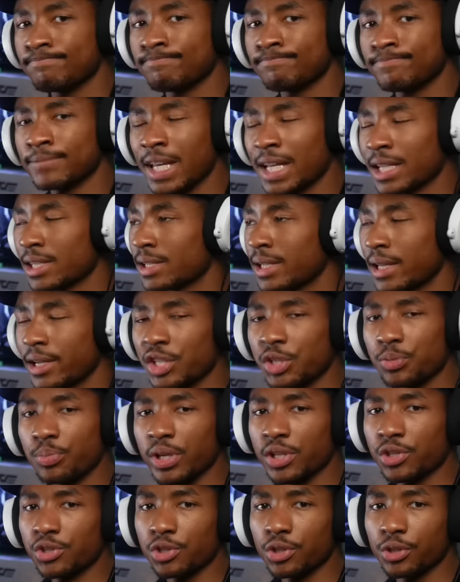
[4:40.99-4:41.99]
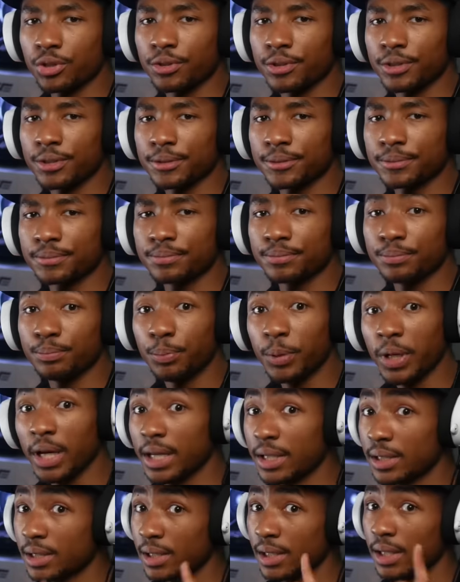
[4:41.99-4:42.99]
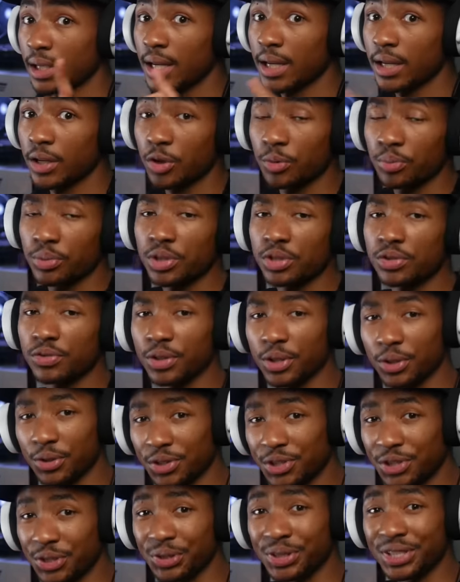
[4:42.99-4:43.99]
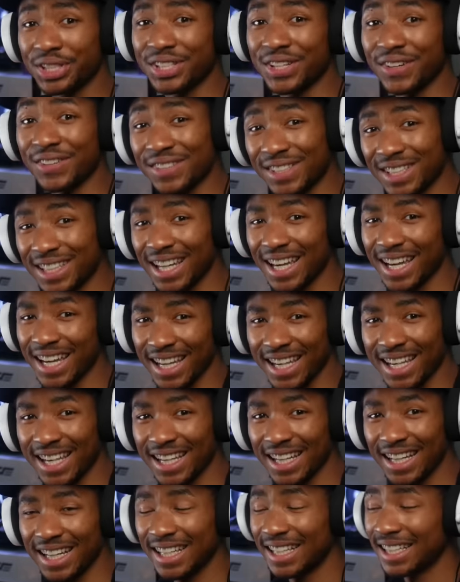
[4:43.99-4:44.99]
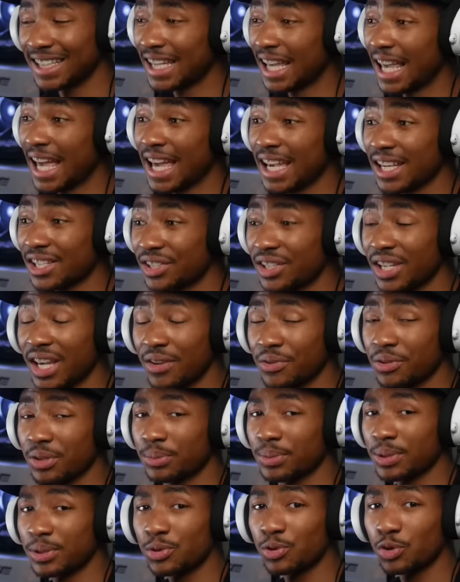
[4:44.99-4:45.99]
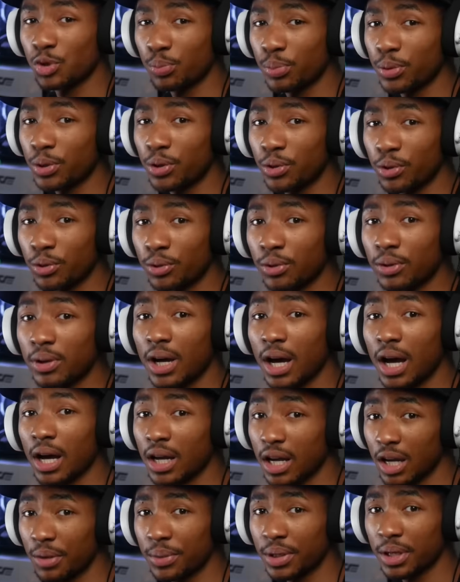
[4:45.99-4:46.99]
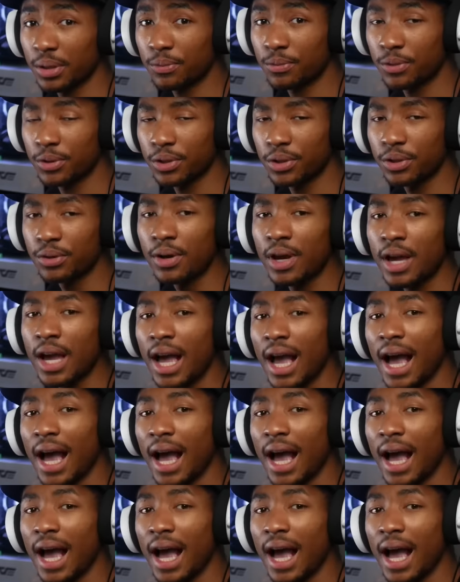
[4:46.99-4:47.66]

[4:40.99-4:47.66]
That's not his best joke. But I hope this video still deserves a like. Uh, I actually have something super cool coming up for you.